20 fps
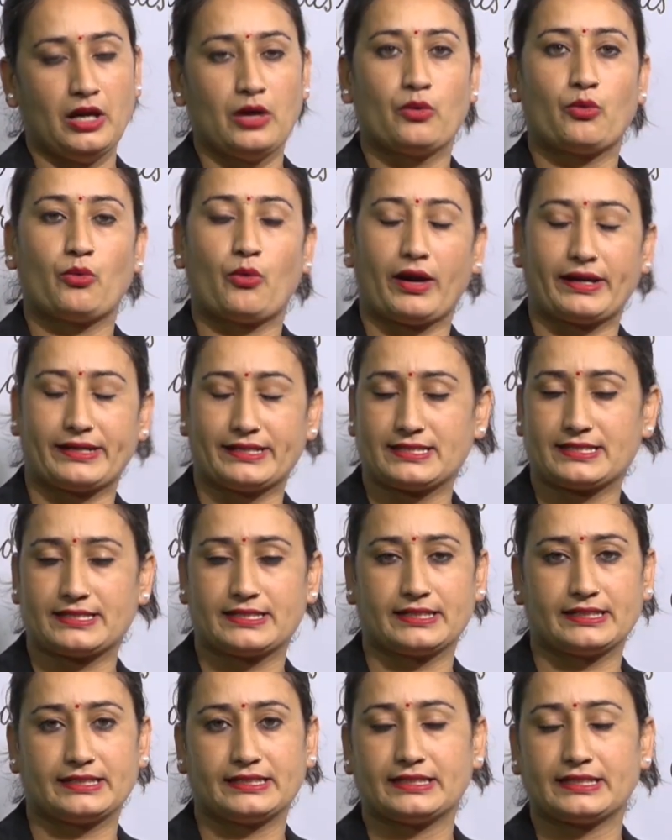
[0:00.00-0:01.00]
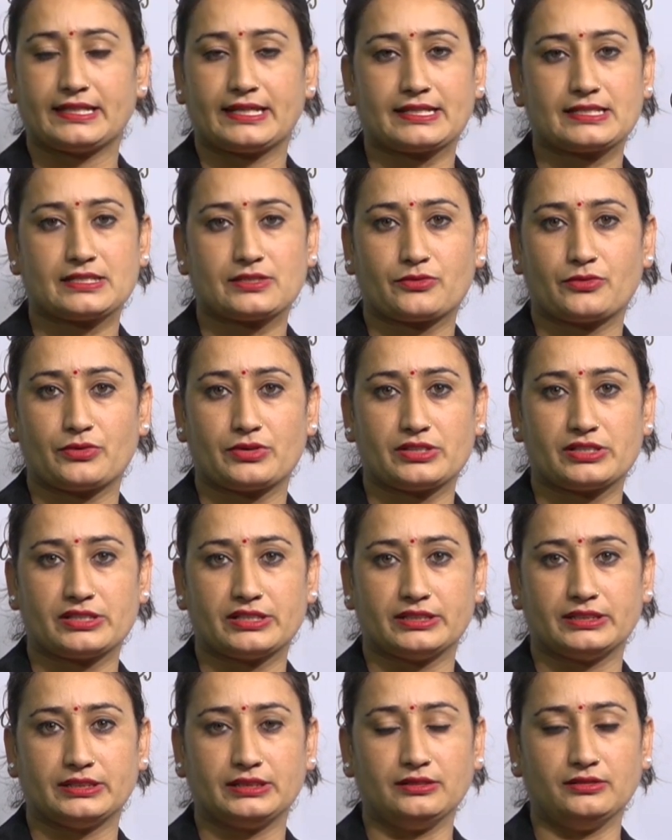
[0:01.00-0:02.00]
What is there in next
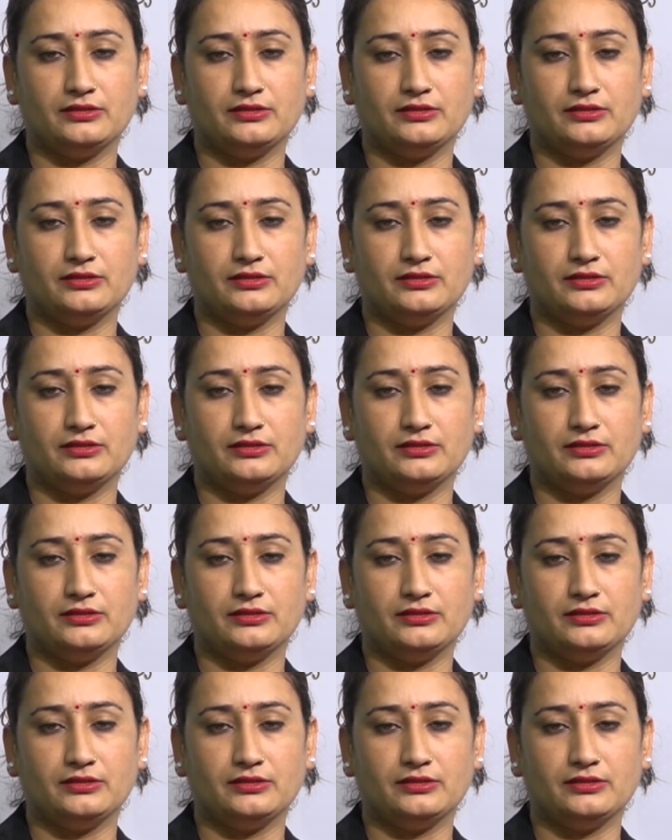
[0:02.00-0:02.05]
question?